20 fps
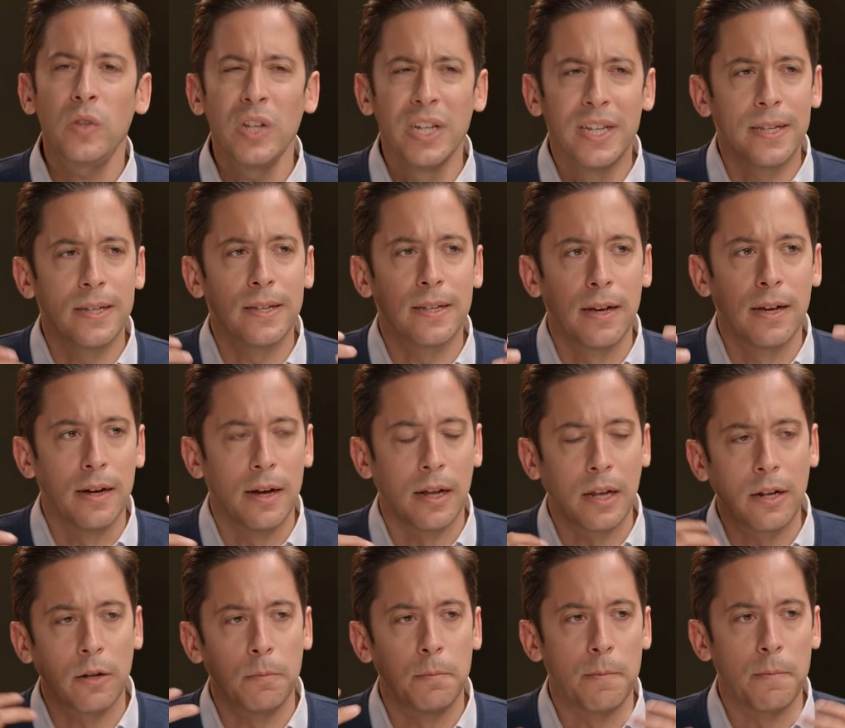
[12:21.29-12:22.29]
This is a, a,
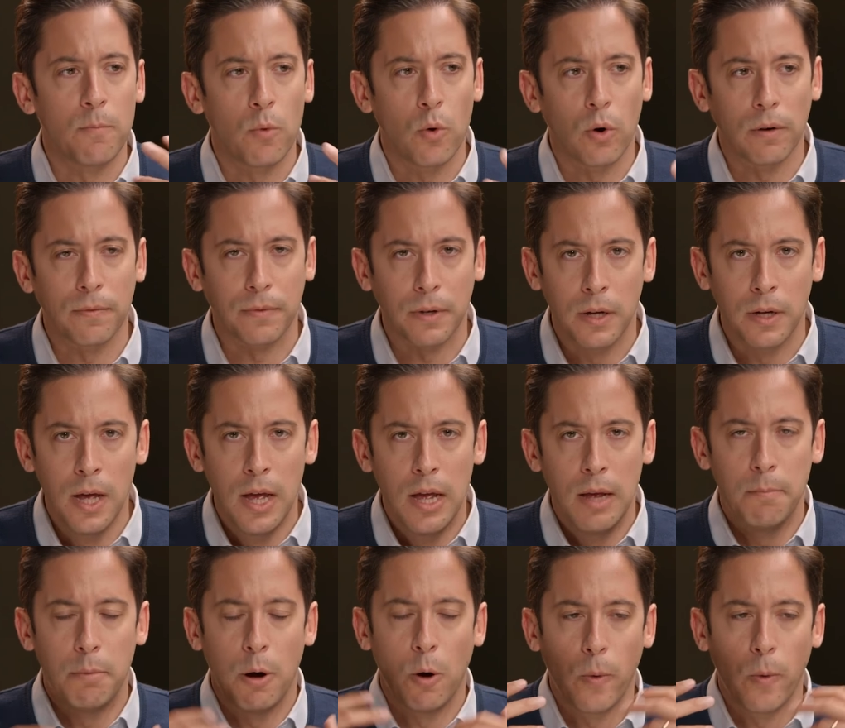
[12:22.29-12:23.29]
little bit more of a
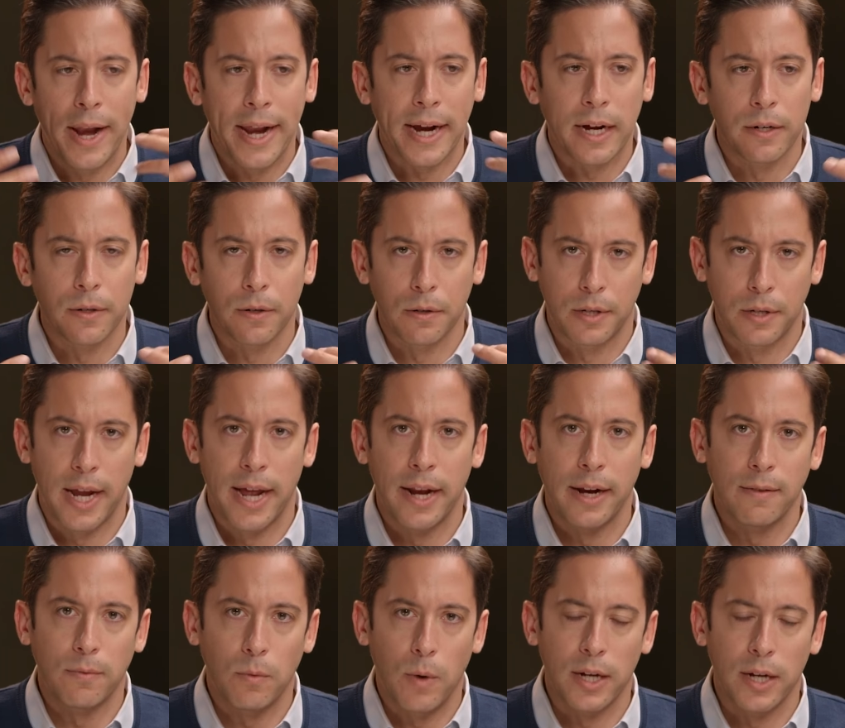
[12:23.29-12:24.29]
poetic
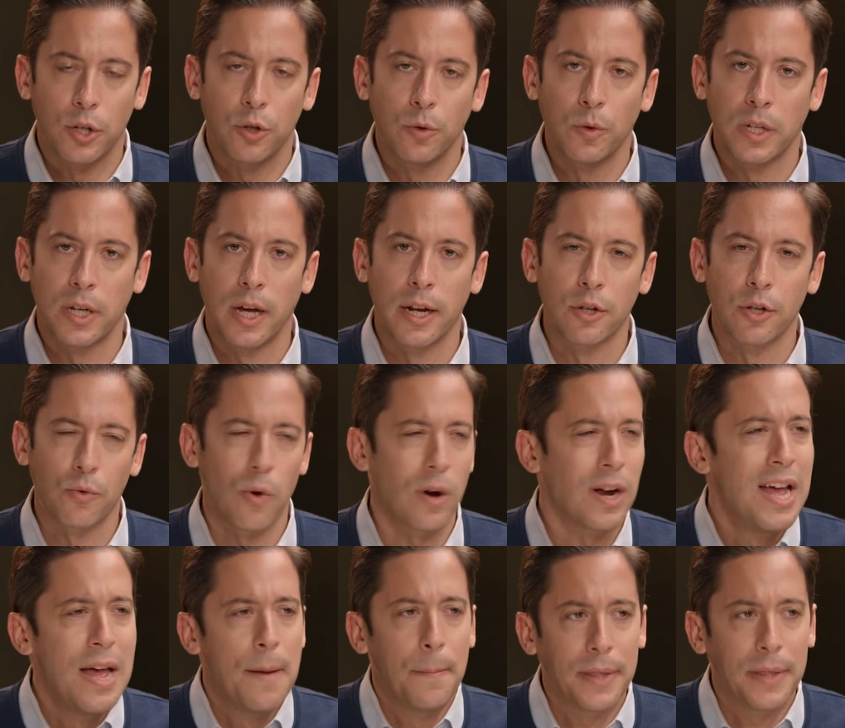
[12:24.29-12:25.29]
understanding of why suicide is wrong,
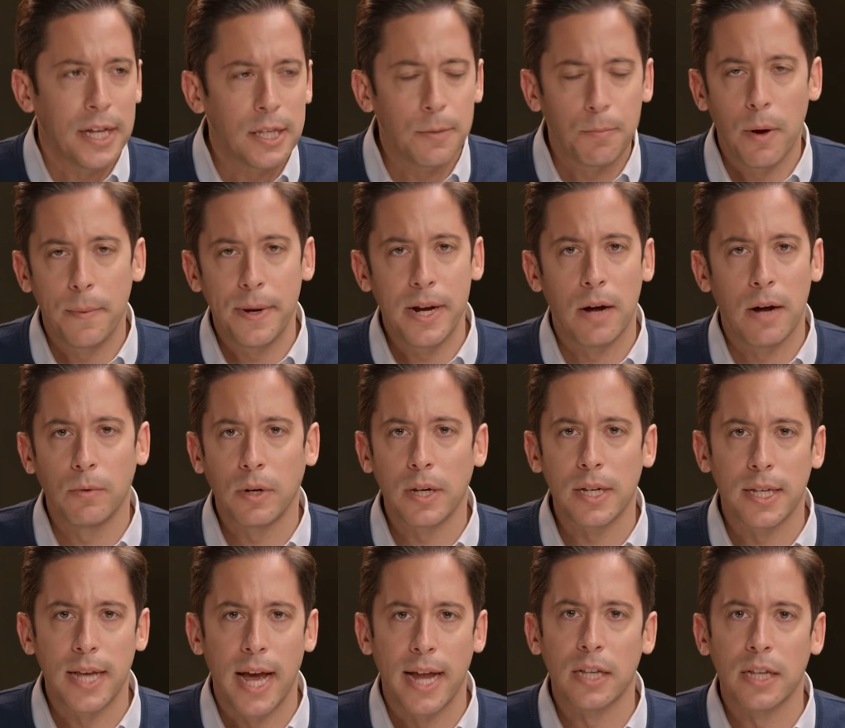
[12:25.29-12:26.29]
but that's probably not really
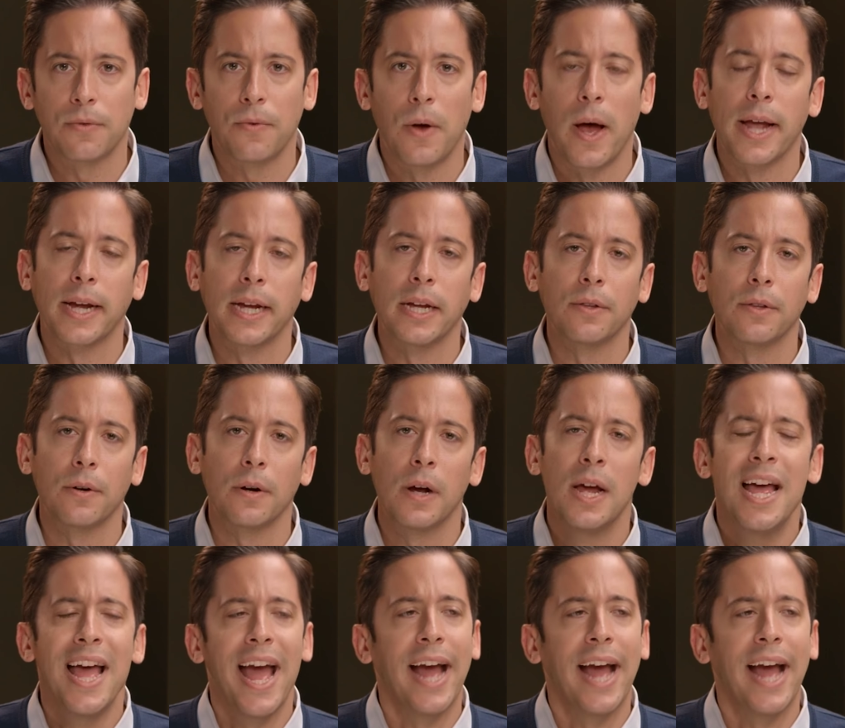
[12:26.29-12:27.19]
satisfying either.